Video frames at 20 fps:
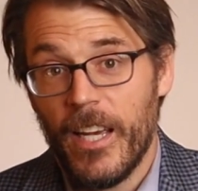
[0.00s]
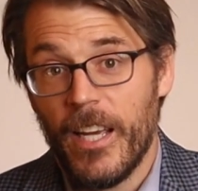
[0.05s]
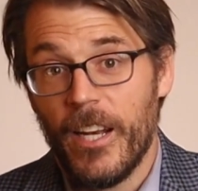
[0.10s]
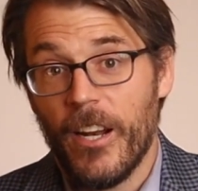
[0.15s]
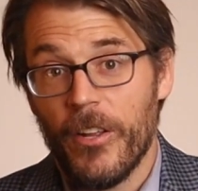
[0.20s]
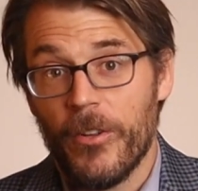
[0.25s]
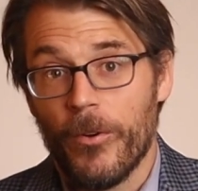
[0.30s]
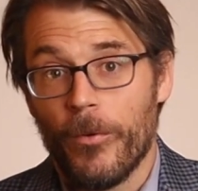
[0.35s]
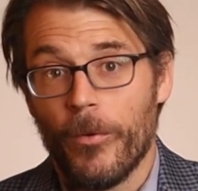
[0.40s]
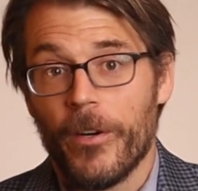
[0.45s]
In
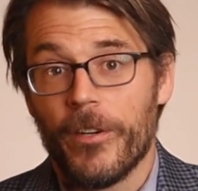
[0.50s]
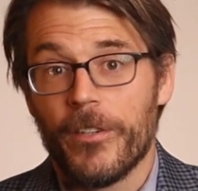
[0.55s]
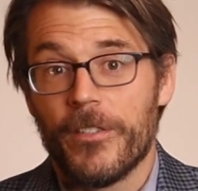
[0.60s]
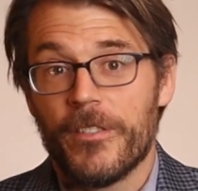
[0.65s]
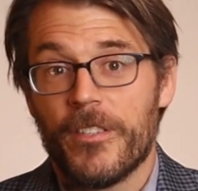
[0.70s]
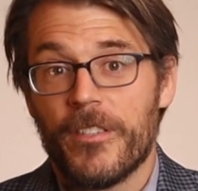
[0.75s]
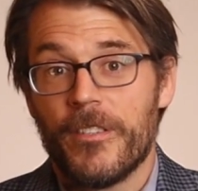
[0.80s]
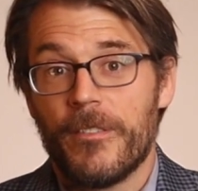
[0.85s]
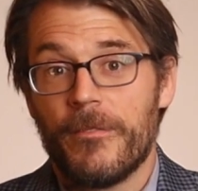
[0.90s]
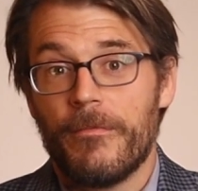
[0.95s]
other
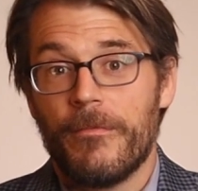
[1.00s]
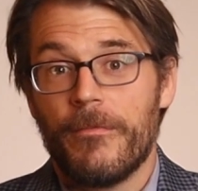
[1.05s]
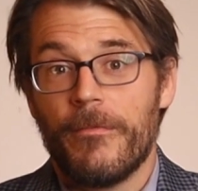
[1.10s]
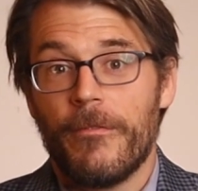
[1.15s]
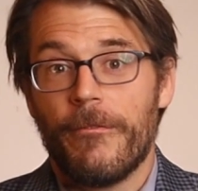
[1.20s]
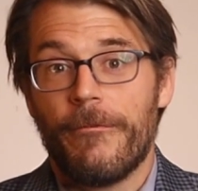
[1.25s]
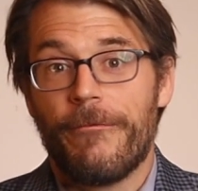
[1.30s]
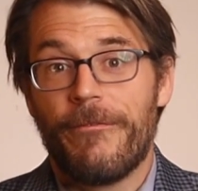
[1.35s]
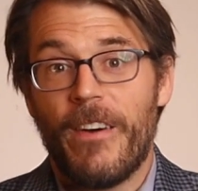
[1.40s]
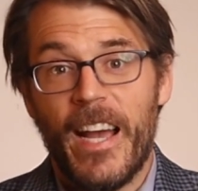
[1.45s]
words,
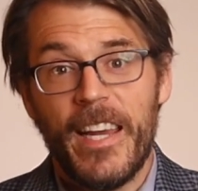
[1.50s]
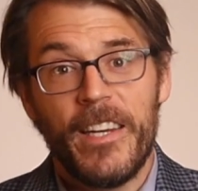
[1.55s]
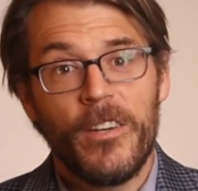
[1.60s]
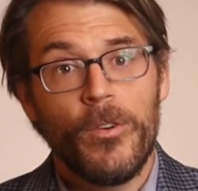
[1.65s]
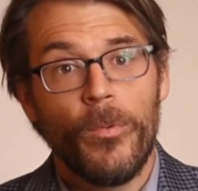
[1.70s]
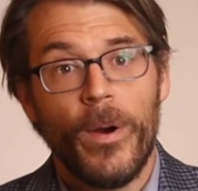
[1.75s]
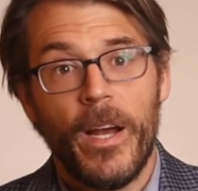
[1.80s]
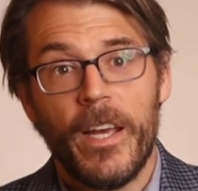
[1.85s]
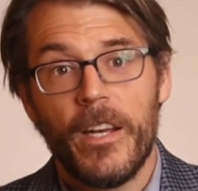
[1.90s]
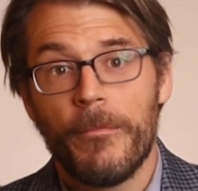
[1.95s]
find
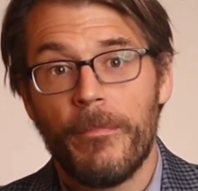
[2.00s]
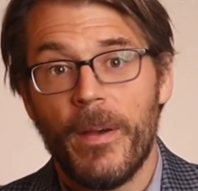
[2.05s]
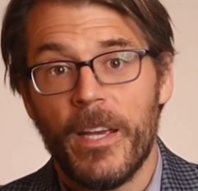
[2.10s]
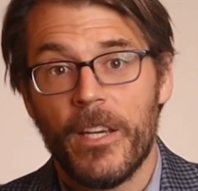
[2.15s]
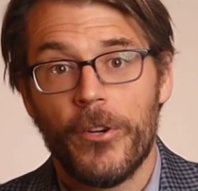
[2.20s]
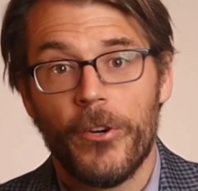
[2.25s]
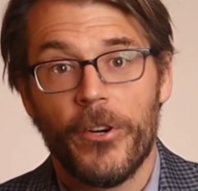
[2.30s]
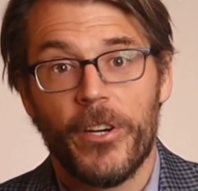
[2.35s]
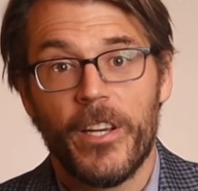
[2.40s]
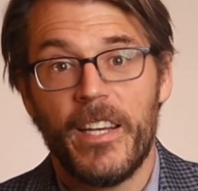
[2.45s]
a way to
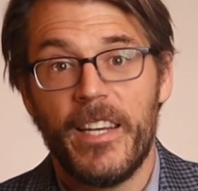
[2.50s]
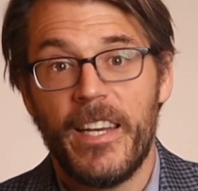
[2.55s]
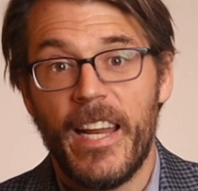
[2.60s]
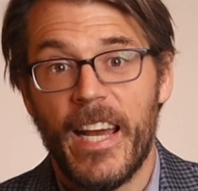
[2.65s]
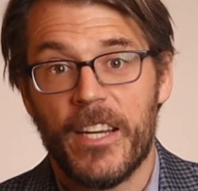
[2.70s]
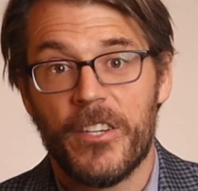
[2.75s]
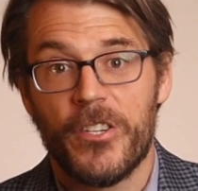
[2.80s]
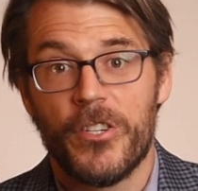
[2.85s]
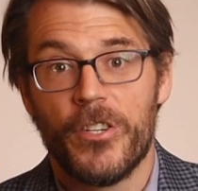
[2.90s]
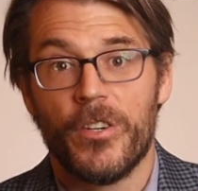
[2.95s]
make your
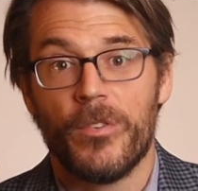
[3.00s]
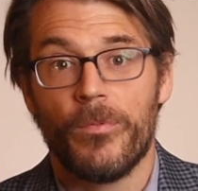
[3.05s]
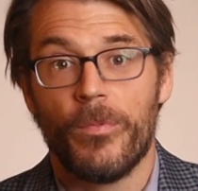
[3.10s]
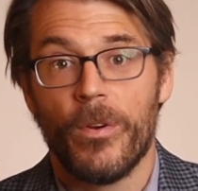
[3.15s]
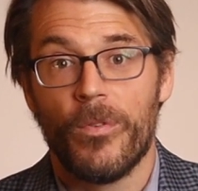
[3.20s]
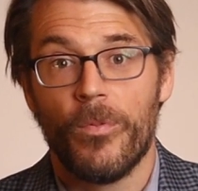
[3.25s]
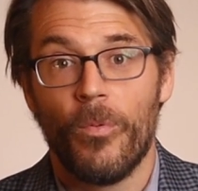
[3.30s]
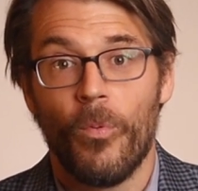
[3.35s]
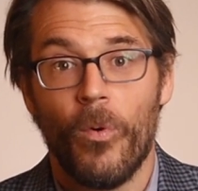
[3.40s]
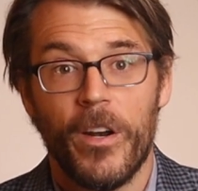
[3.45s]
connection
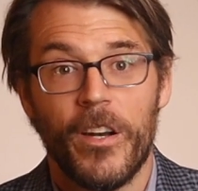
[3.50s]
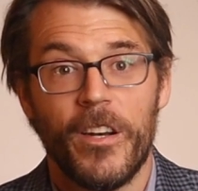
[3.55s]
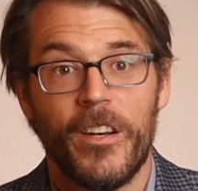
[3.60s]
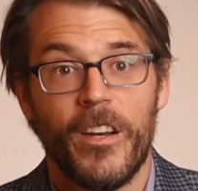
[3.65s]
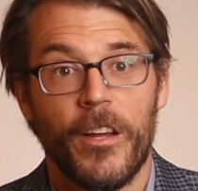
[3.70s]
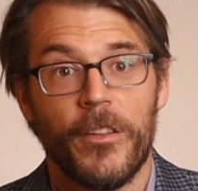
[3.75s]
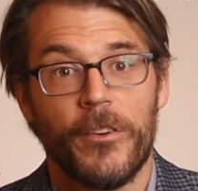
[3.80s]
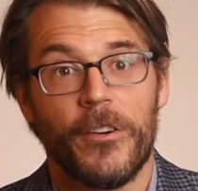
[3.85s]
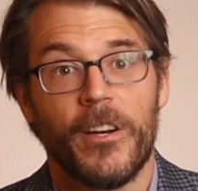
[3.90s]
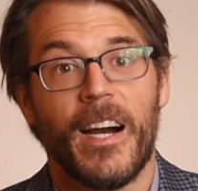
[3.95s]
with one
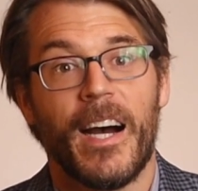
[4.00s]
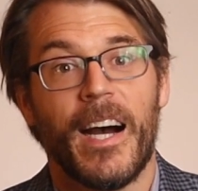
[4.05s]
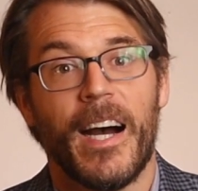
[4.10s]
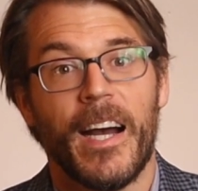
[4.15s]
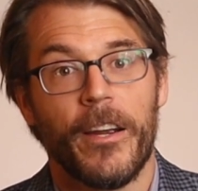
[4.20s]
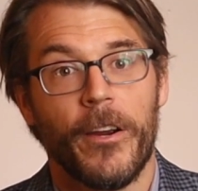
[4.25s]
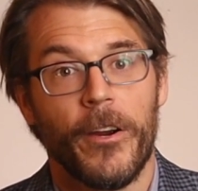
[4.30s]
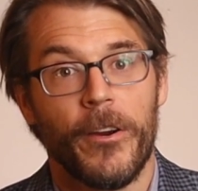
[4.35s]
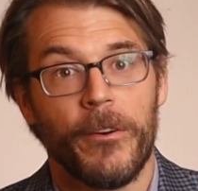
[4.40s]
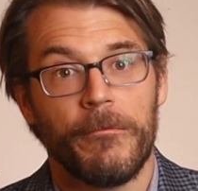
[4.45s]
another
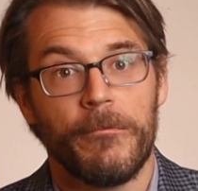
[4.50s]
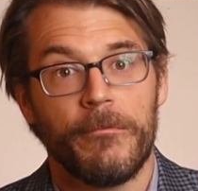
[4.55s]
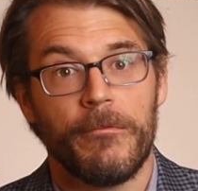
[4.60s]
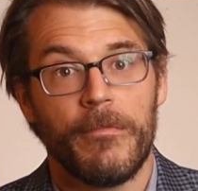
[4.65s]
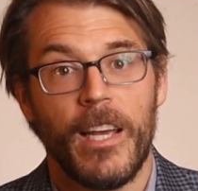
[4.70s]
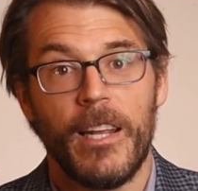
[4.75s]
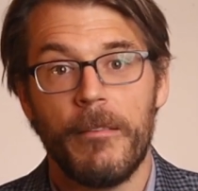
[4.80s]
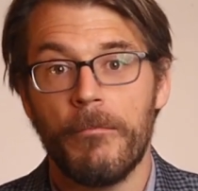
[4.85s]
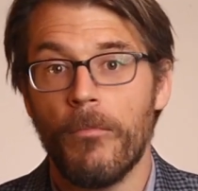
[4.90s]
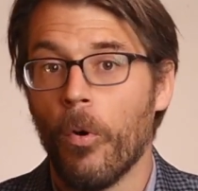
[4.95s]
higher
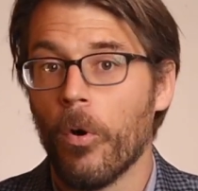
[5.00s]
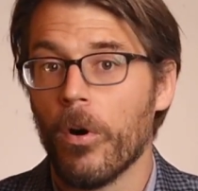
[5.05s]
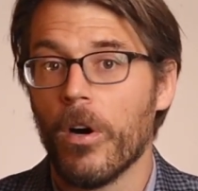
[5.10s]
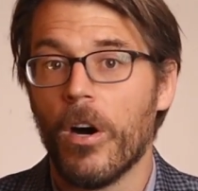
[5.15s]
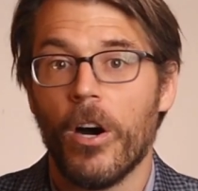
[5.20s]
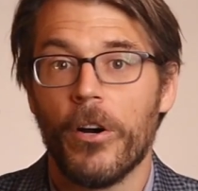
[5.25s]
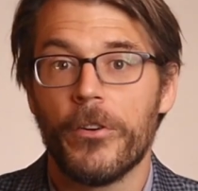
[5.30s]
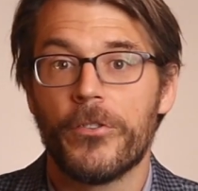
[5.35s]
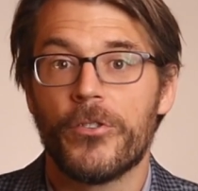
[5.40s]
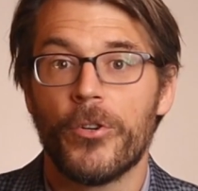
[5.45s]
and
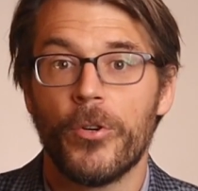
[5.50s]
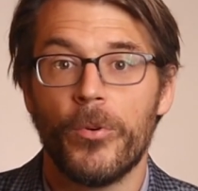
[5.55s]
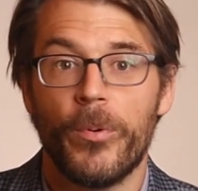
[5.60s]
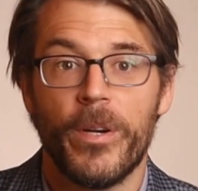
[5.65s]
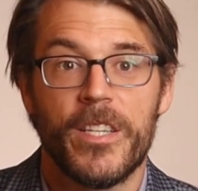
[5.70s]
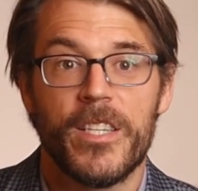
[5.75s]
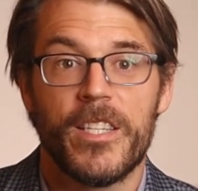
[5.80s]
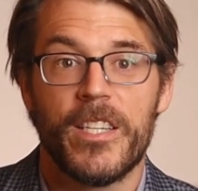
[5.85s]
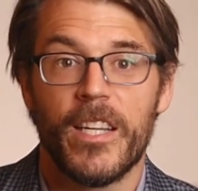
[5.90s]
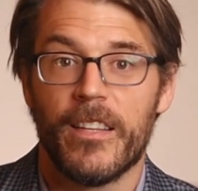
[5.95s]
more
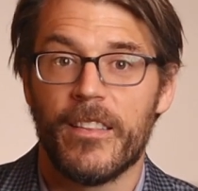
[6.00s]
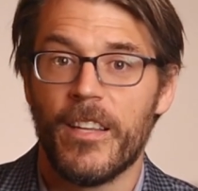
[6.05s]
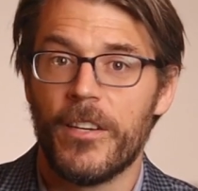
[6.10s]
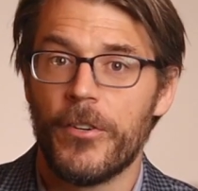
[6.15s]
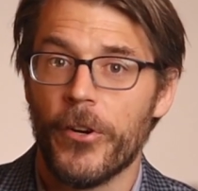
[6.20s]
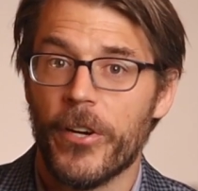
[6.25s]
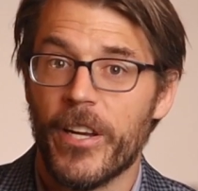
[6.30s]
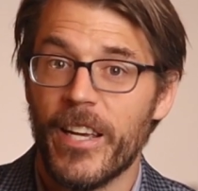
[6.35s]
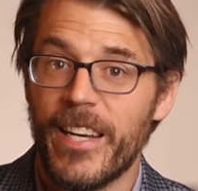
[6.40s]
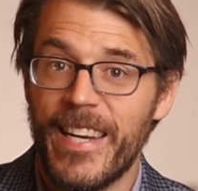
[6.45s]
altruistic than
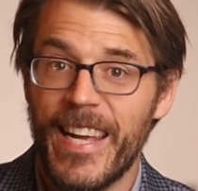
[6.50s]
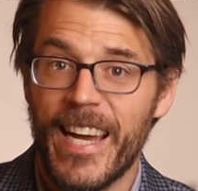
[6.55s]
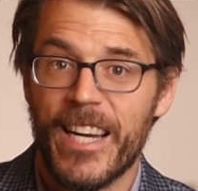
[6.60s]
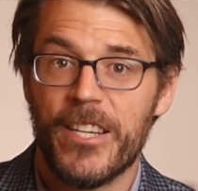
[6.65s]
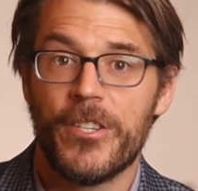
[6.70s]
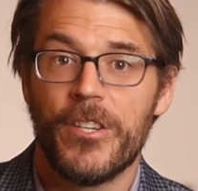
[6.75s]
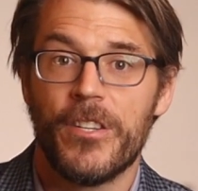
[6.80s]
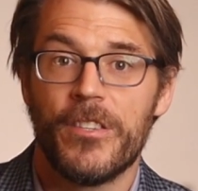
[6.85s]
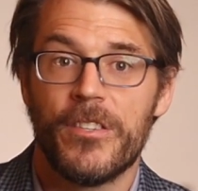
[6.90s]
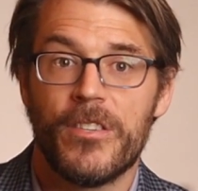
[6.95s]
your
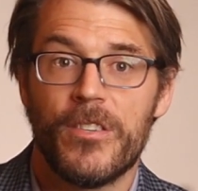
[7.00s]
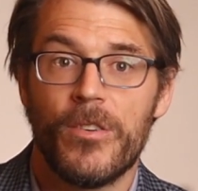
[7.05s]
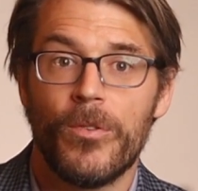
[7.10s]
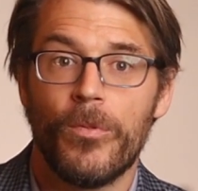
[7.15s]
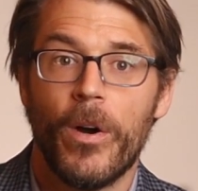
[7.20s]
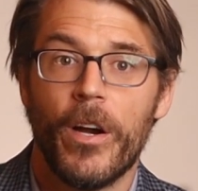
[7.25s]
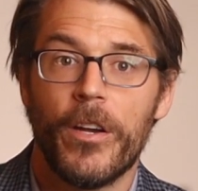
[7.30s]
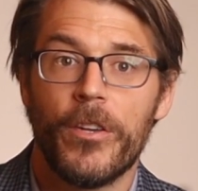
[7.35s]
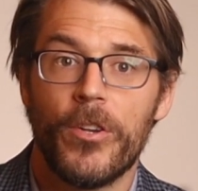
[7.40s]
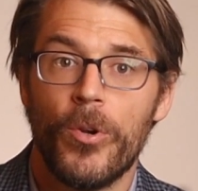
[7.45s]
connections to
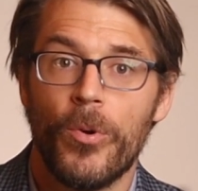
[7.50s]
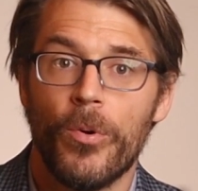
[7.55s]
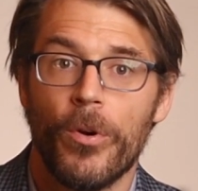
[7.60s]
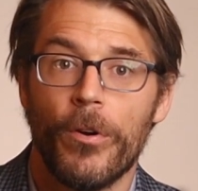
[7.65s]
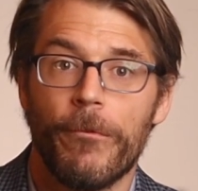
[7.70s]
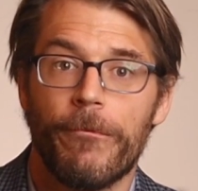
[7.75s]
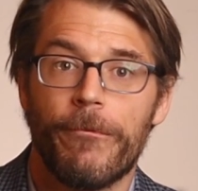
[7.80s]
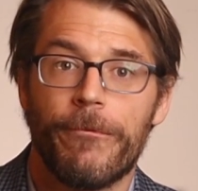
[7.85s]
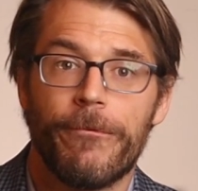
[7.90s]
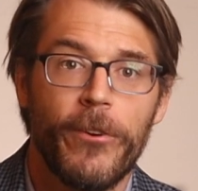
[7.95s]
what you
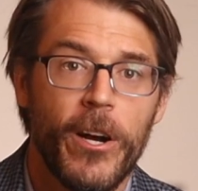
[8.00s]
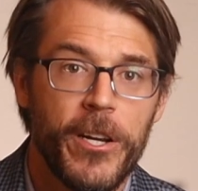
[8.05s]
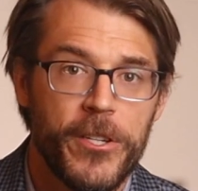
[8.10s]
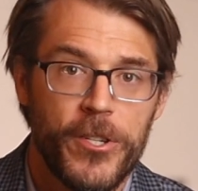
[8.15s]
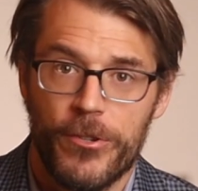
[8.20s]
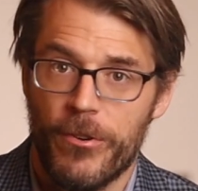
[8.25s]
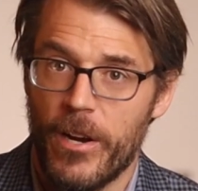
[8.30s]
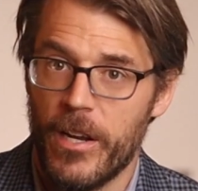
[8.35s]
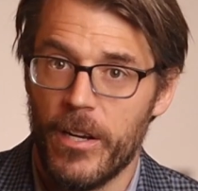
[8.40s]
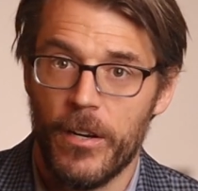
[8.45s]
are
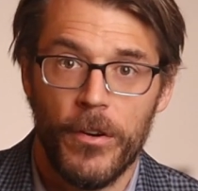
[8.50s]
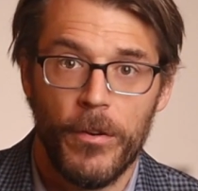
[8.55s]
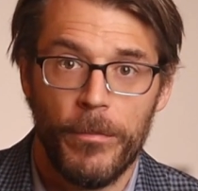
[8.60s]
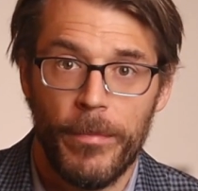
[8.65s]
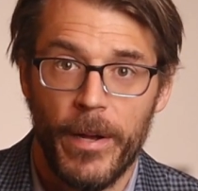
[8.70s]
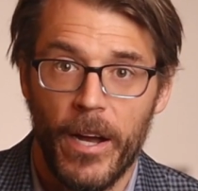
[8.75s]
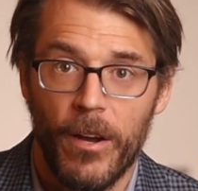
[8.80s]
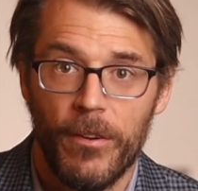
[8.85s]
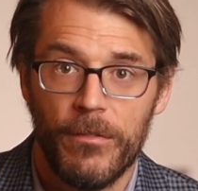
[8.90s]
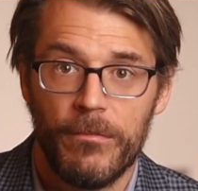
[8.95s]
frustrated
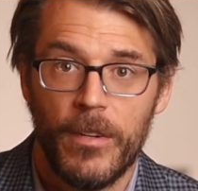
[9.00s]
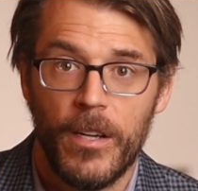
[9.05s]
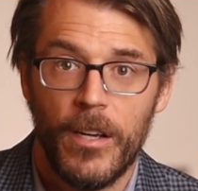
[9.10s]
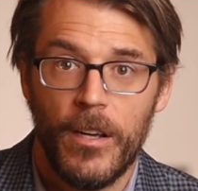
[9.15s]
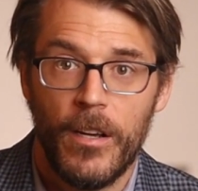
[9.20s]
about.